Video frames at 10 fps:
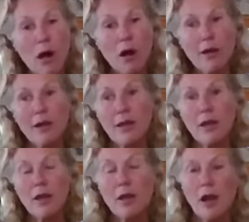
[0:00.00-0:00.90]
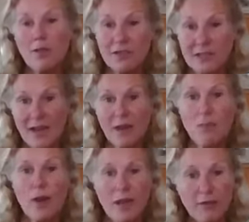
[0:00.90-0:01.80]
are on the same
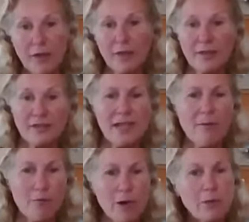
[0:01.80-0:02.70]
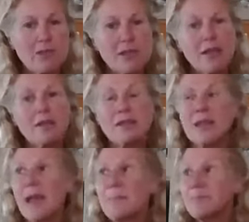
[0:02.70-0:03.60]
wavelength, the same frequency, the
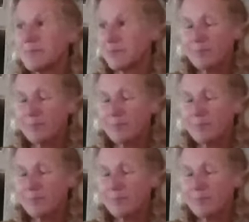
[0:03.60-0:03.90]
same